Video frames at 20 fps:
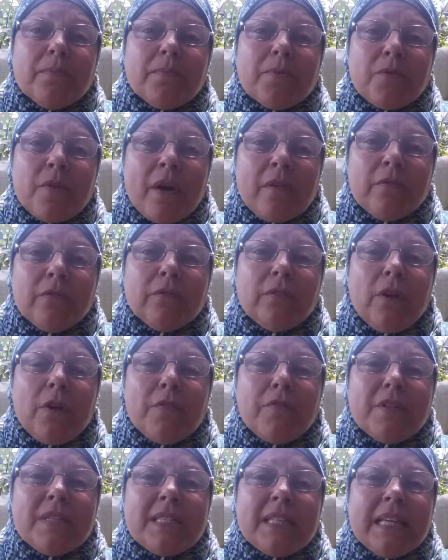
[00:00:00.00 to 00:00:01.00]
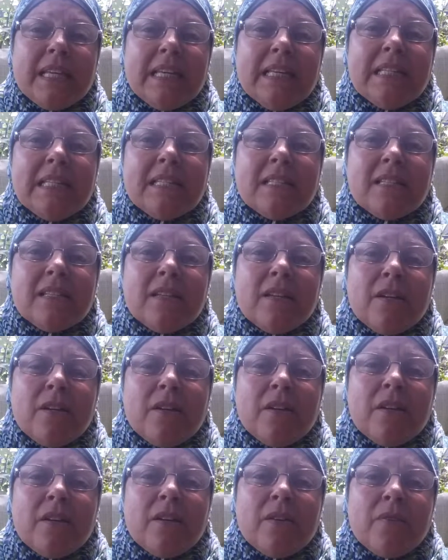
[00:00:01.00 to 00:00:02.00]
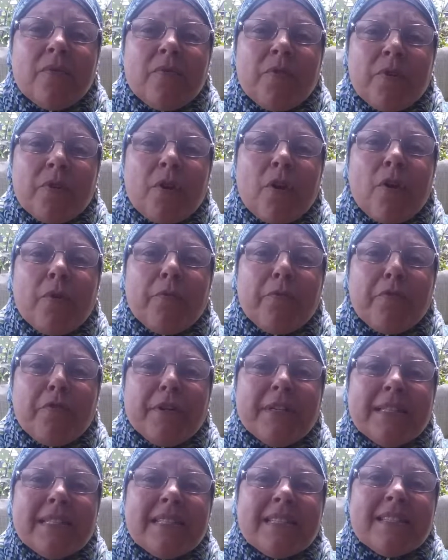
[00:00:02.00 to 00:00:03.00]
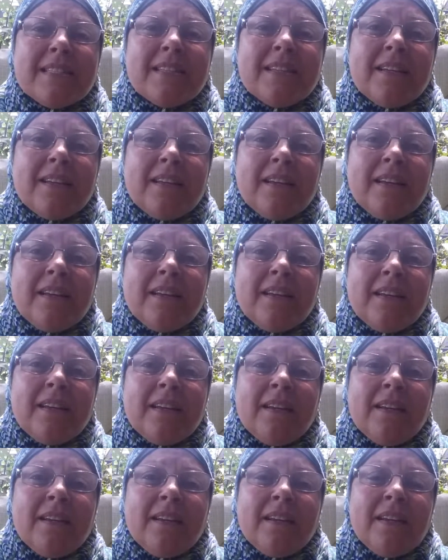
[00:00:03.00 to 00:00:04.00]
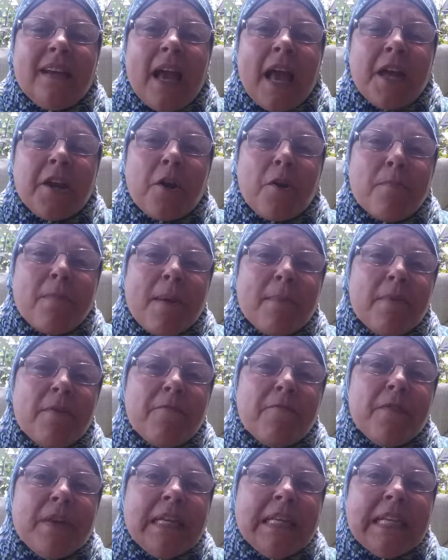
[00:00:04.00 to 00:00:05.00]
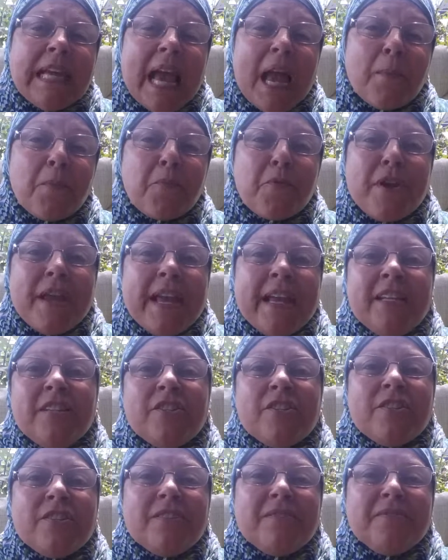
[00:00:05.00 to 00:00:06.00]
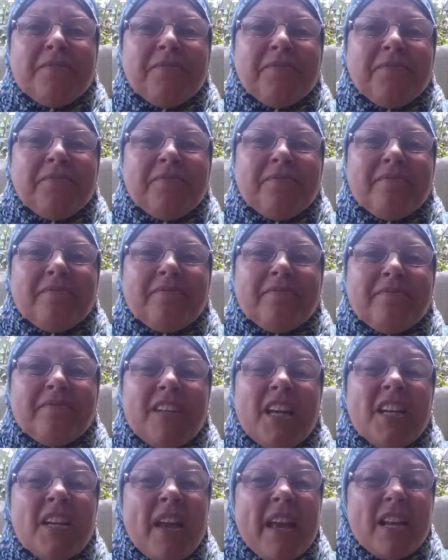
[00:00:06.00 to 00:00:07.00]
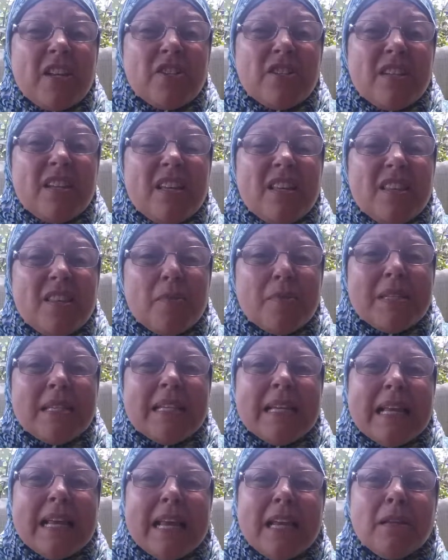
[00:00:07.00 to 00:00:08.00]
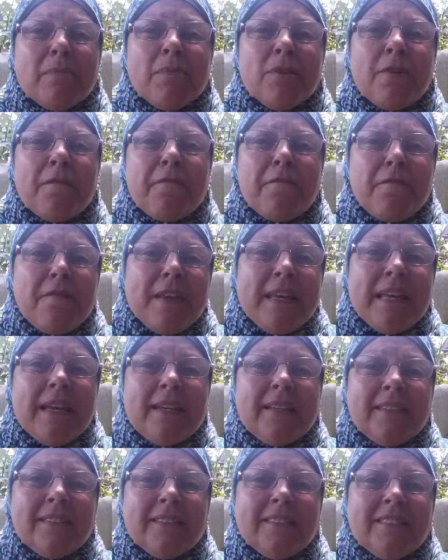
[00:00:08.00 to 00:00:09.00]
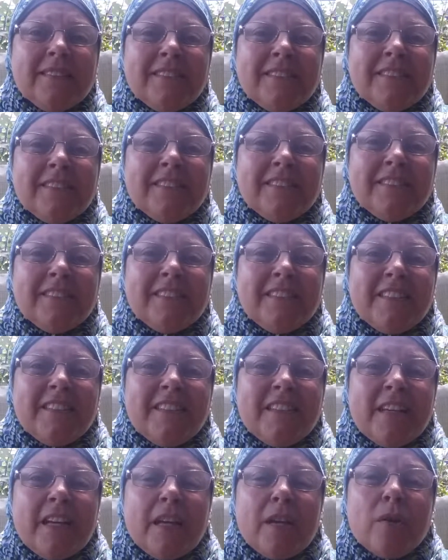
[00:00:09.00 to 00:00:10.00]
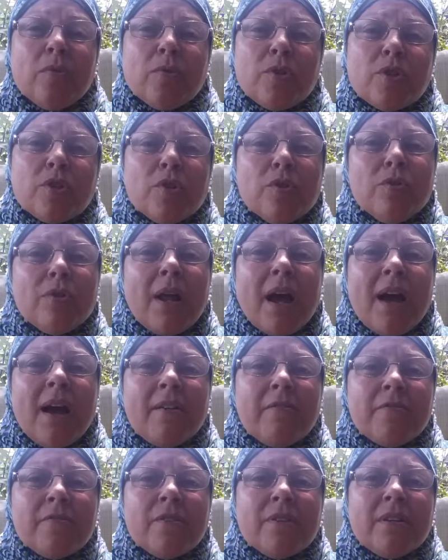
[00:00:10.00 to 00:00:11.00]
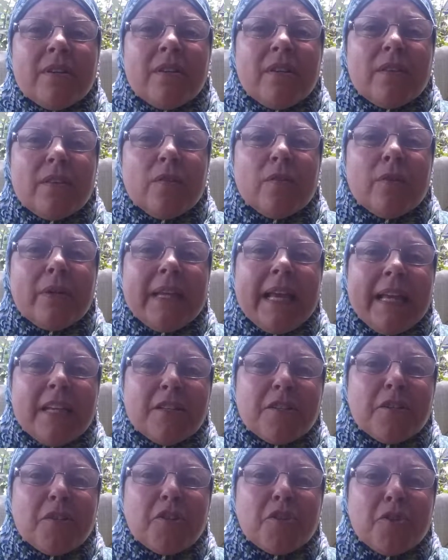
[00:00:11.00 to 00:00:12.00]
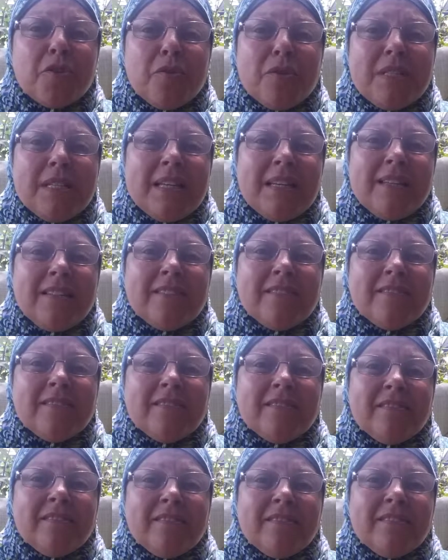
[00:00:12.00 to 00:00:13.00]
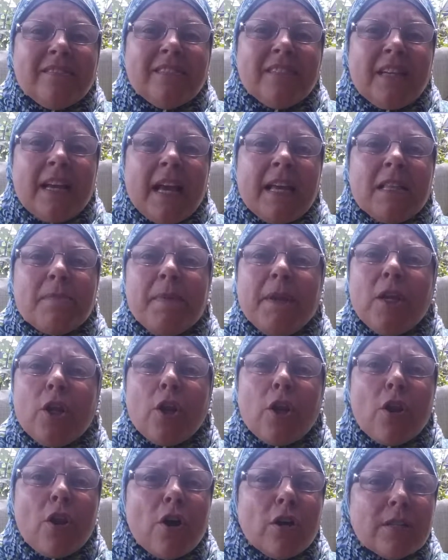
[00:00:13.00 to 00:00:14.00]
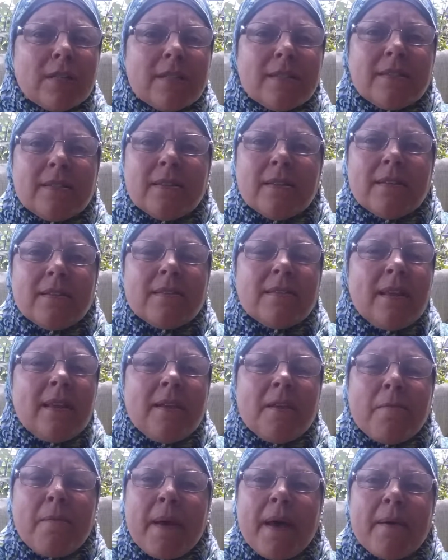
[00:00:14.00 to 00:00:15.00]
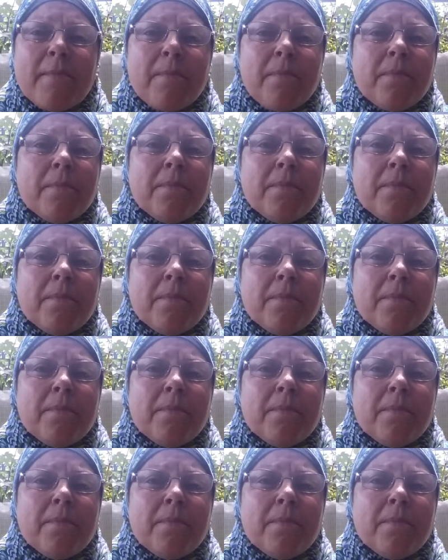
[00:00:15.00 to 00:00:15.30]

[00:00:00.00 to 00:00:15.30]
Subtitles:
travel overseas for a conference, and I remember feeling apprehension, and actually there was an element of fear. It was soon after the Orlando shooting, and there's been lots said about